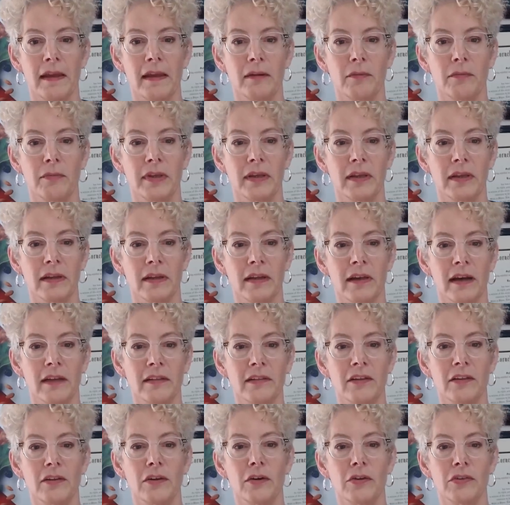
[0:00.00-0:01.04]
And we
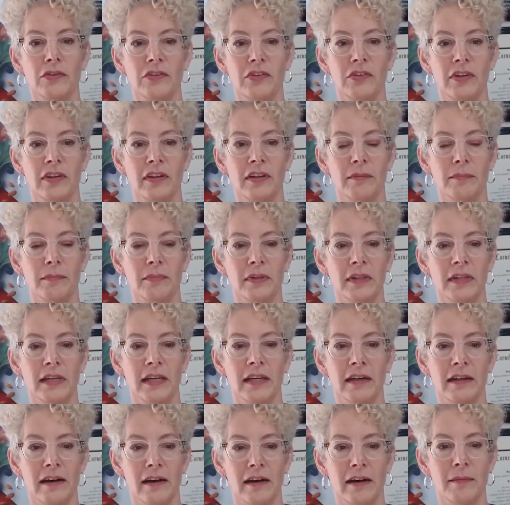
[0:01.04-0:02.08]
got the notion that
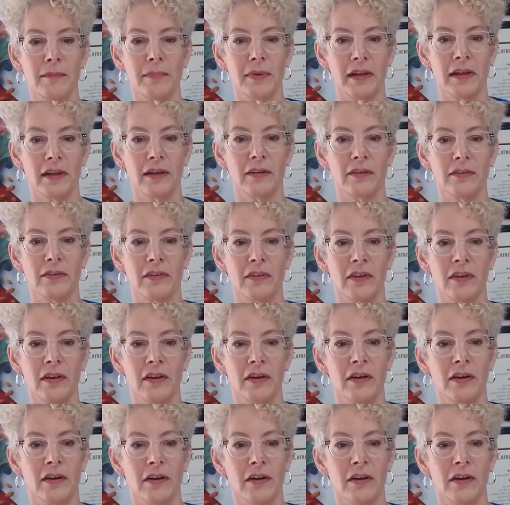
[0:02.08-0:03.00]
plant compounds